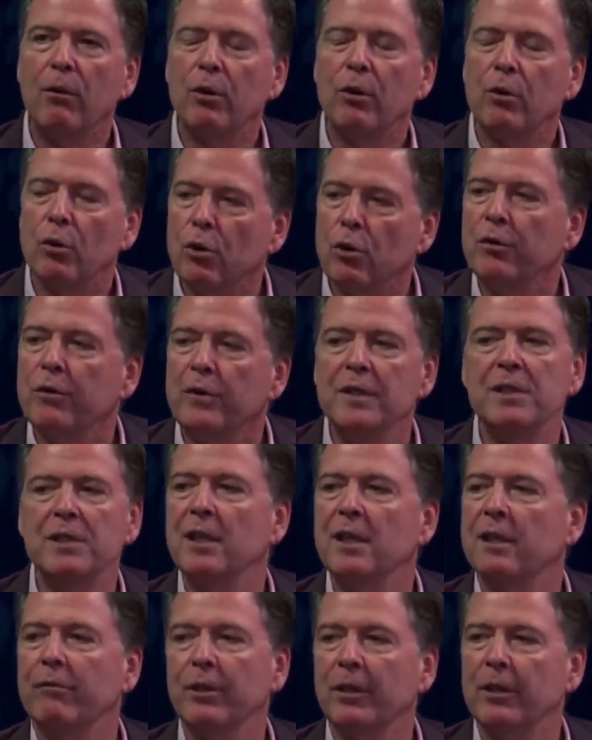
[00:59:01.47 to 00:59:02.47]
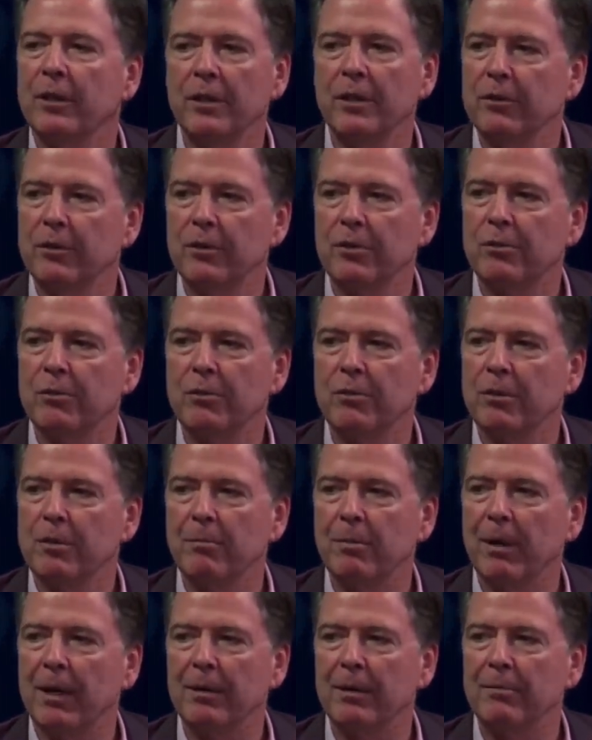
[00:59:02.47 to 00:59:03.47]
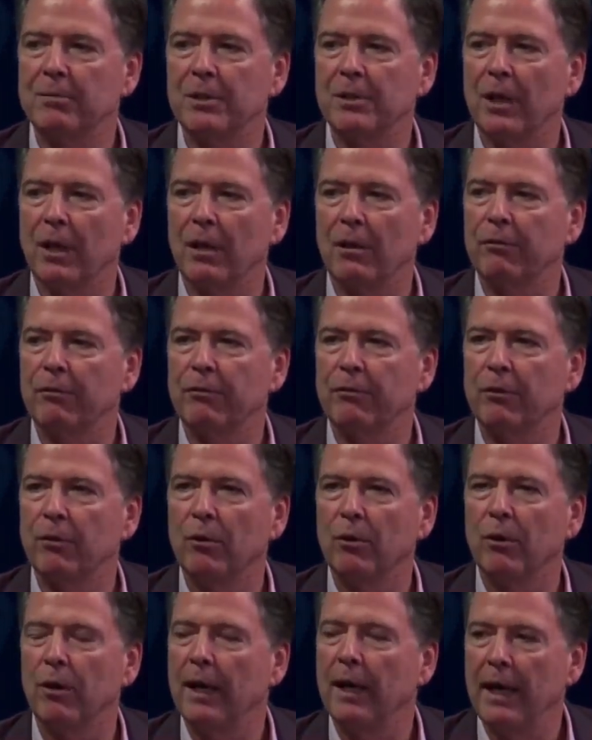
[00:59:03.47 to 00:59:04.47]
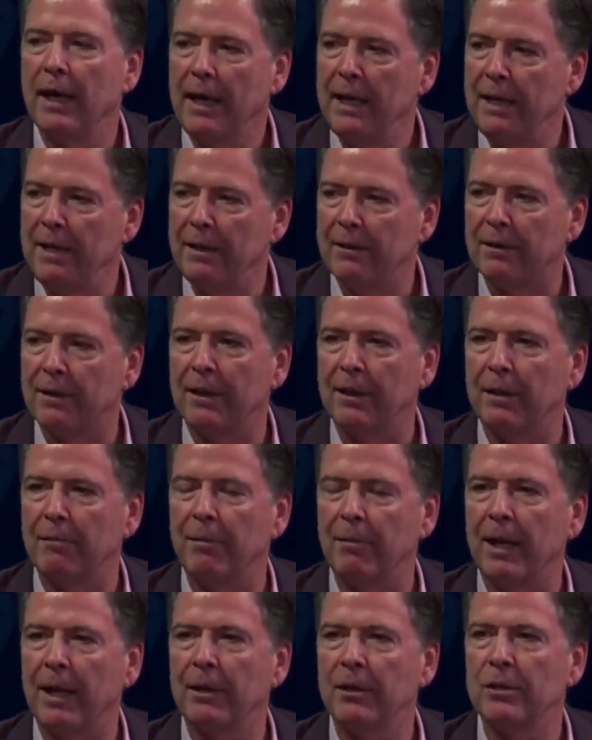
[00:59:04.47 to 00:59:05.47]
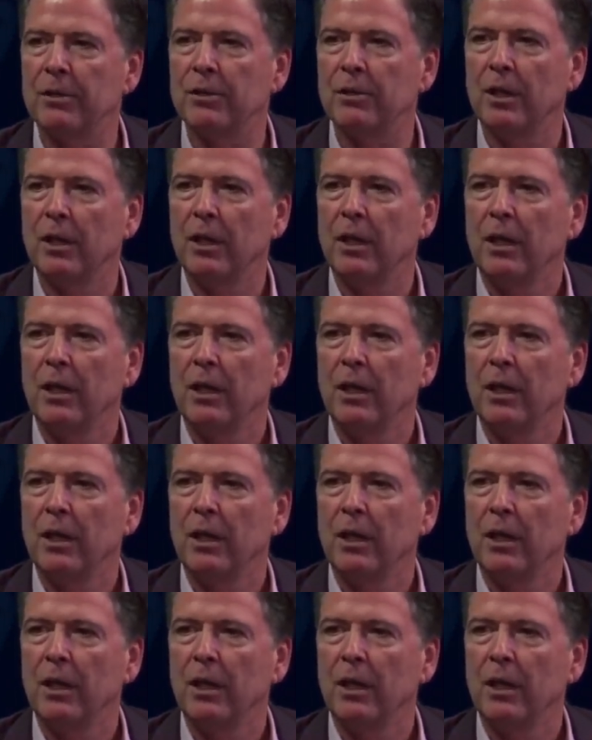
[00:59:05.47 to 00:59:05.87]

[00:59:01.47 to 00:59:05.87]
on earth is he ever going to hear the truth about himself or anything that matters?